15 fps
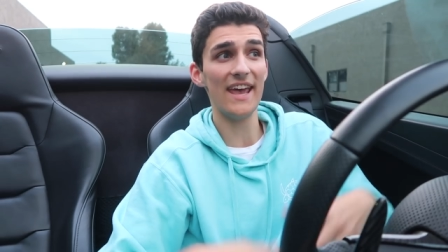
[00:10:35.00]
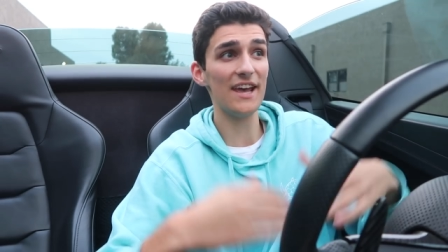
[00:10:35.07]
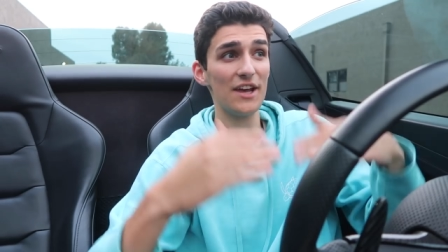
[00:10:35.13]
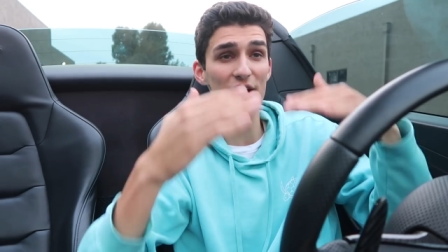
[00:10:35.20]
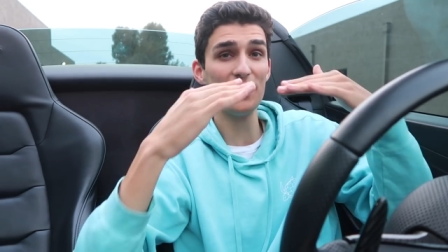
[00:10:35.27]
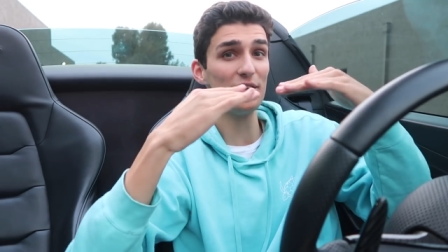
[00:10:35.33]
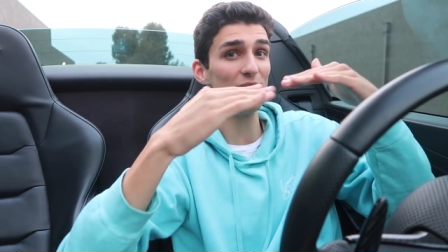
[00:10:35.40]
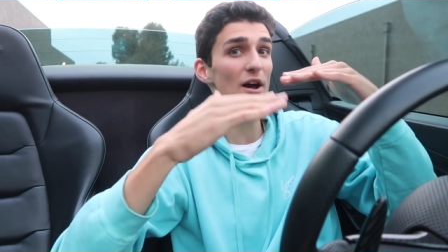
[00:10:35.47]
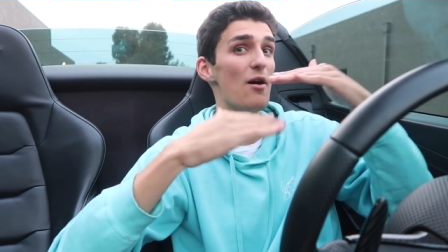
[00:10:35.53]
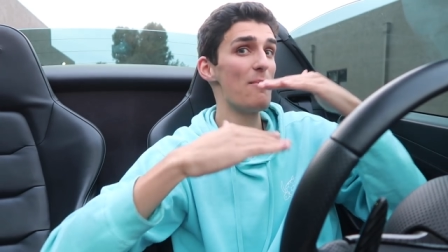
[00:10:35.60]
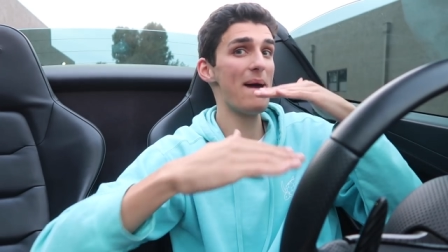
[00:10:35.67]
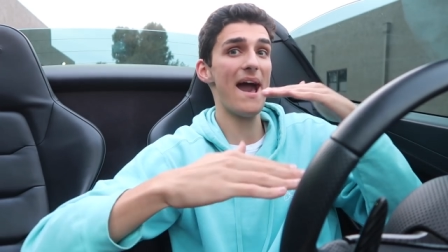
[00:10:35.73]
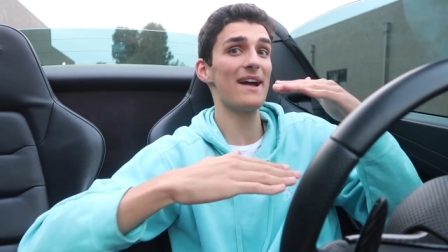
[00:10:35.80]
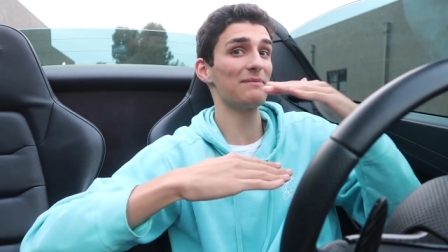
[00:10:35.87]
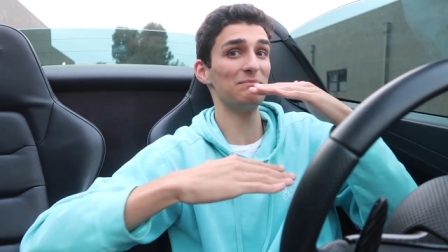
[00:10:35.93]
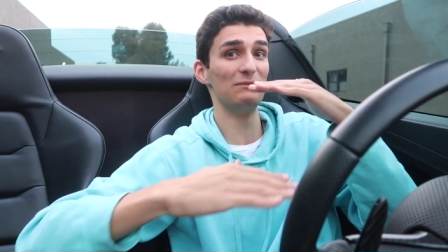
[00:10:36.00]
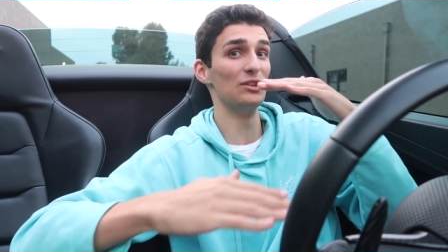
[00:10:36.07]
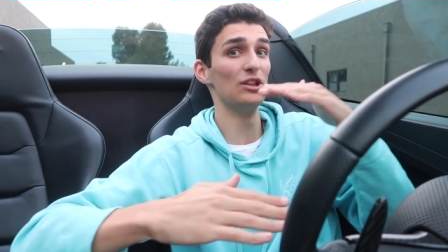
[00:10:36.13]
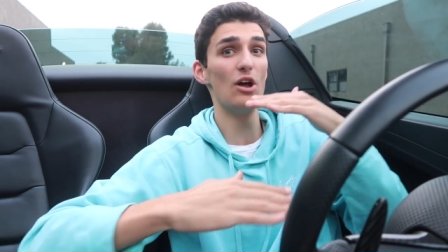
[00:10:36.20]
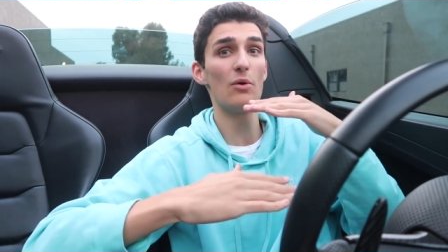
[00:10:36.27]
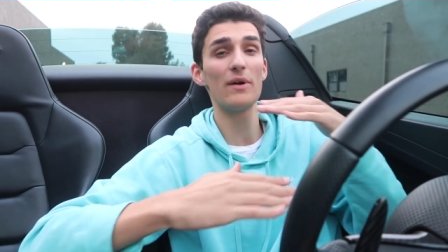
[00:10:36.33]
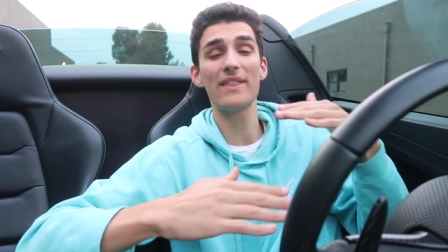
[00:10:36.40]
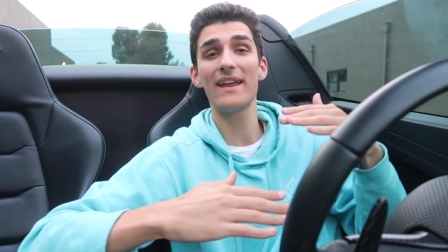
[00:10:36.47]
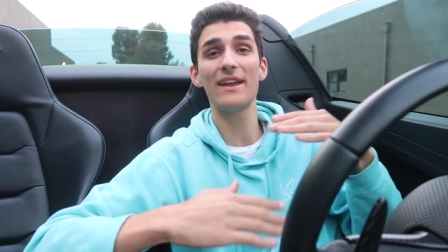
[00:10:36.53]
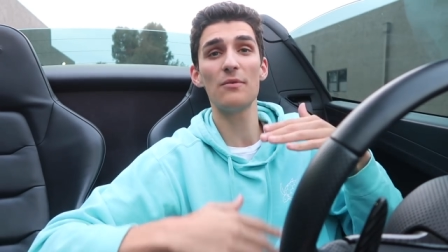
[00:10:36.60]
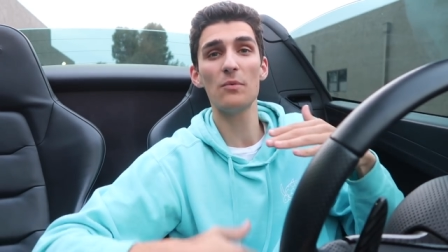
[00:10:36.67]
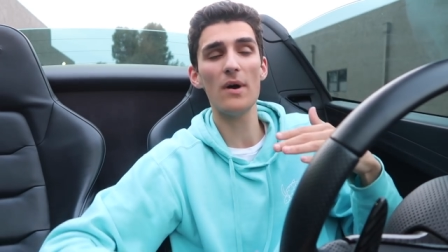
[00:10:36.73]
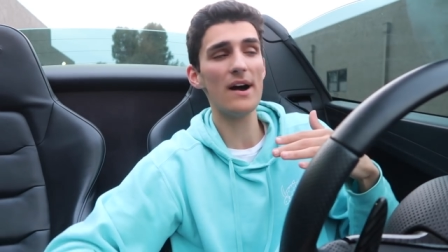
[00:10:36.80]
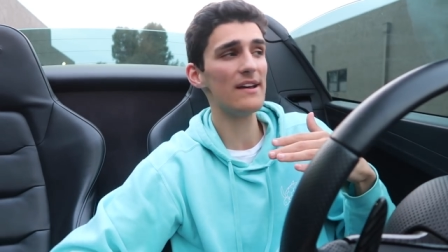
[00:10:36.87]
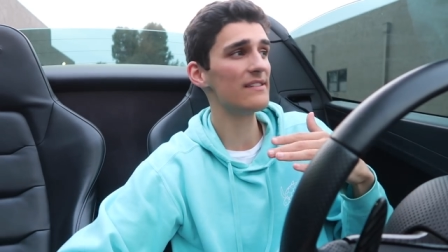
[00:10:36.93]
It could go back lower than
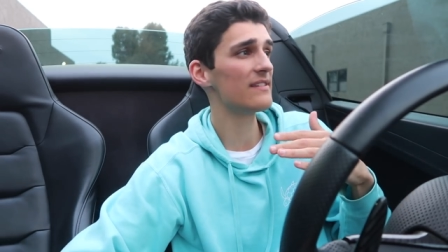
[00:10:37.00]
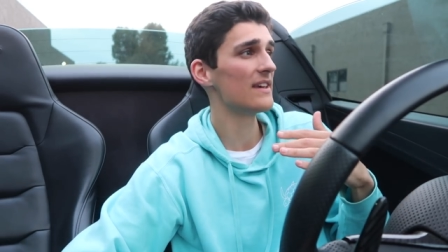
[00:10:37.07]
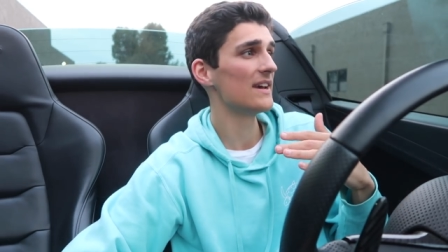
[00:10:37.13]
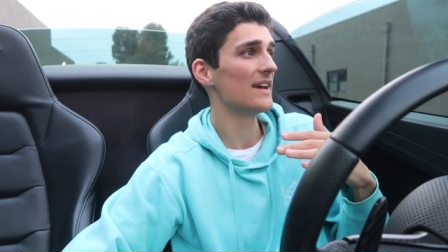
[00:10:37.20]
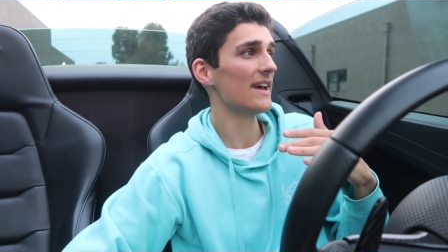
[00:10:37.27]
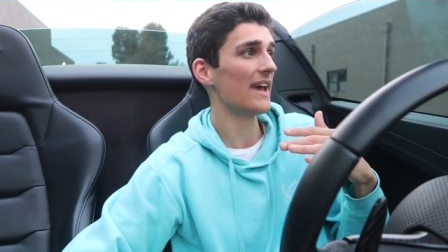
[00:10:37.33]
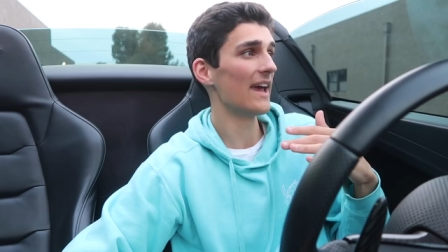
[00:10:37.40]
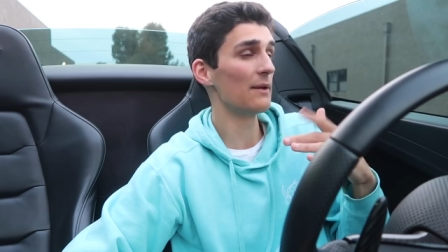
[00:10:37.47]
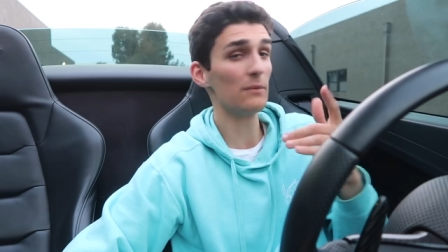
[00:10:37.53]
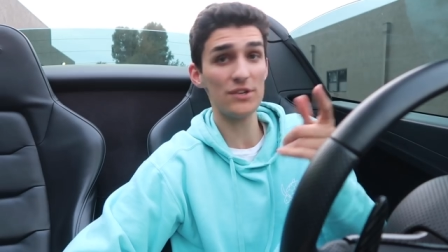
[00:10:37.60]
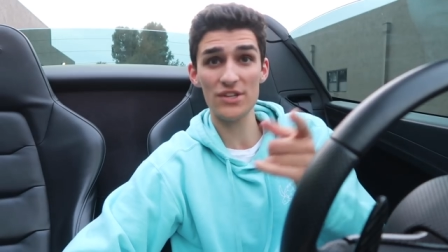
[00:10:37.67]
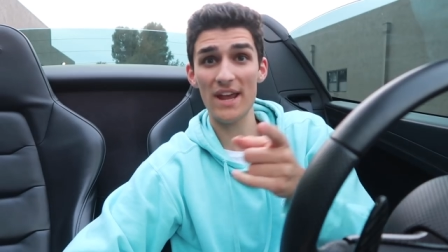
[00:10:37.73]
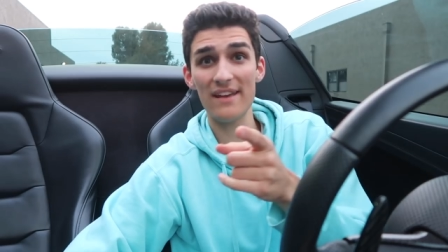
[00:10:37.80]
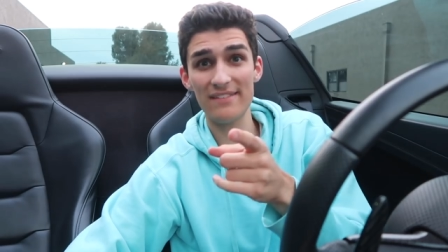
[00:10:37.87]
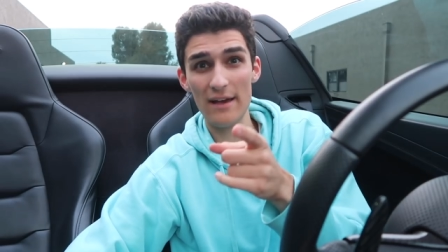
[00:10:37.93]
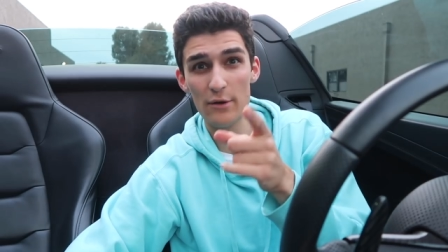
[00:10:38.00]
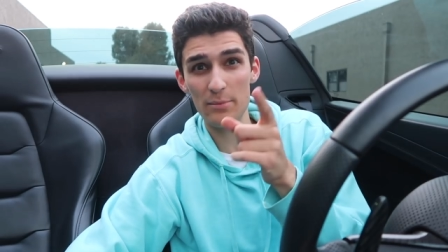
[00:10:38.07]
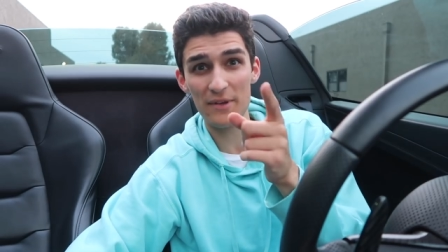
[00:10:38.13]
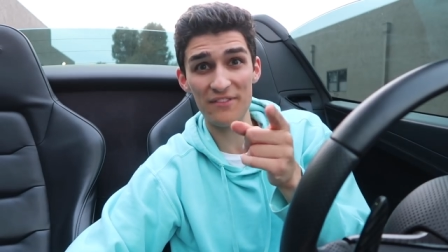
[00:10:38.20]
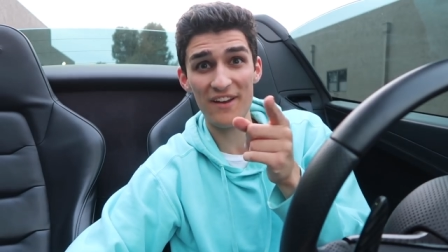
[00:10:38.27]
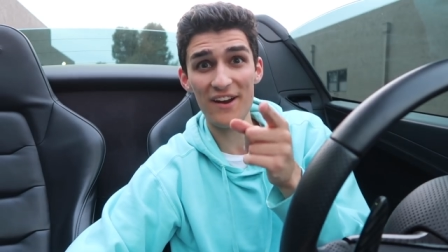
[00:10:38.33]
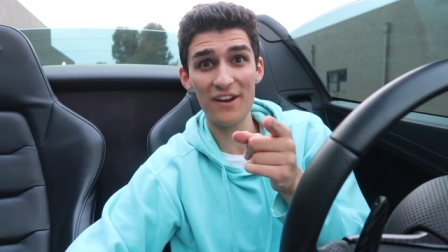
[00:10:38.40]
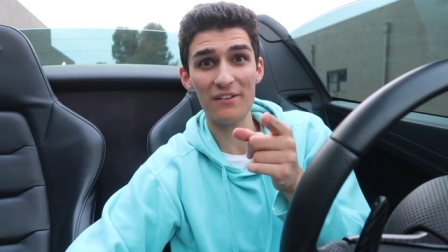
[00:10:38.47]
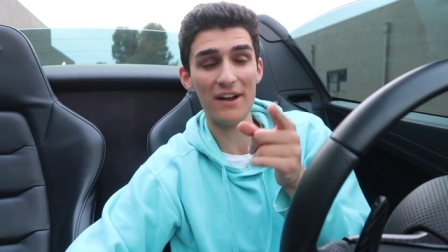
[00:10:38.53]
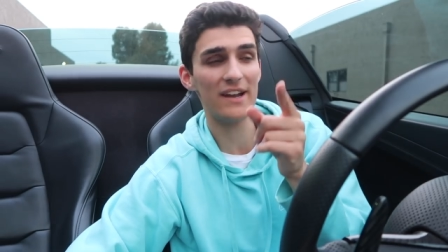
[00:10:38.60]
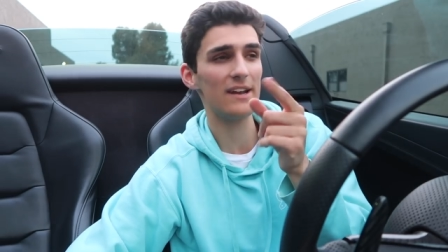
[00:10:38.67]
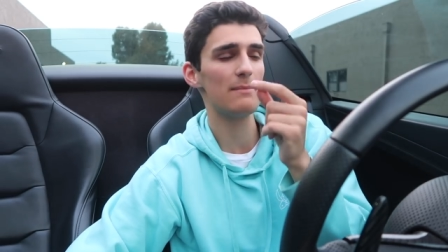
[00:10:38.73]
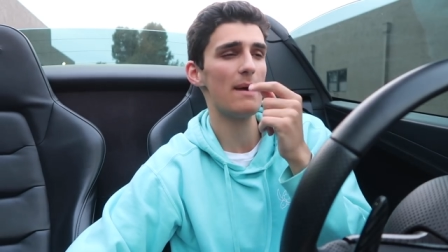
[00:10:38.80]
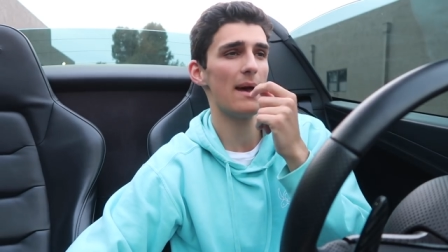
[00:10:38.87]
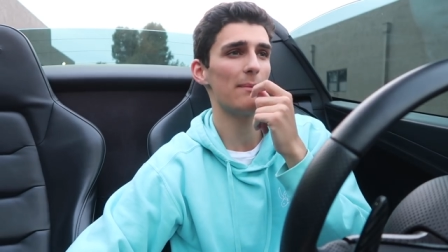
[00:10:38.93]
it was in which case I would be very
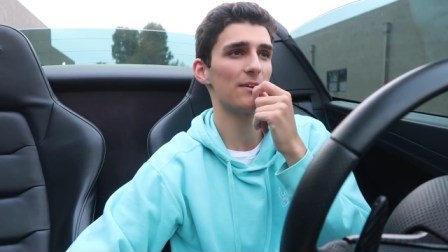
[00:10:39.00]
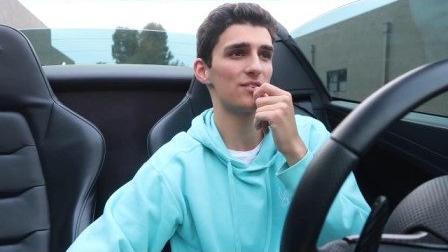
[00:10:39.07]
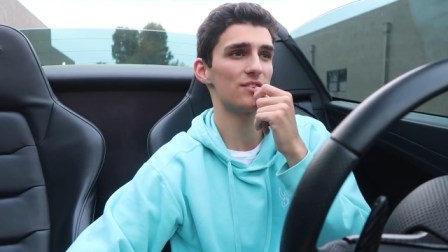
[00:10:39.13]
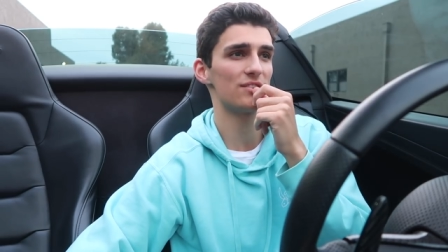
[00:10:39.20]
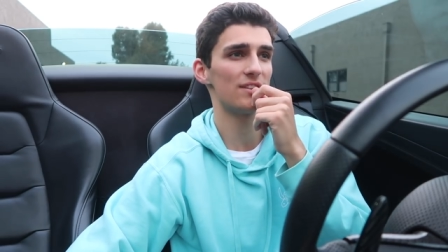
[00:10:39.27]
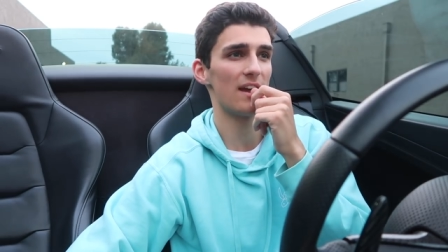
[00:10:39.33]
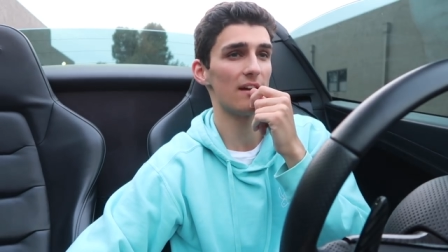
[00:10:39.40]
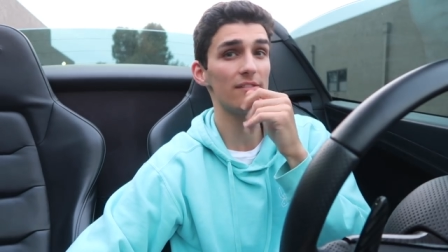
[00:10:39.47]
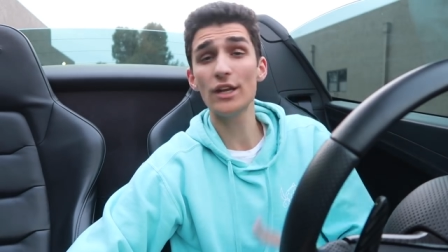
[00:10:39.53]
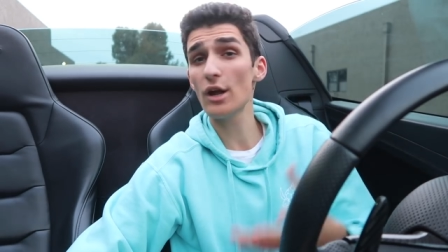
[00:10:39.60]
ready to buy a bunch of shares.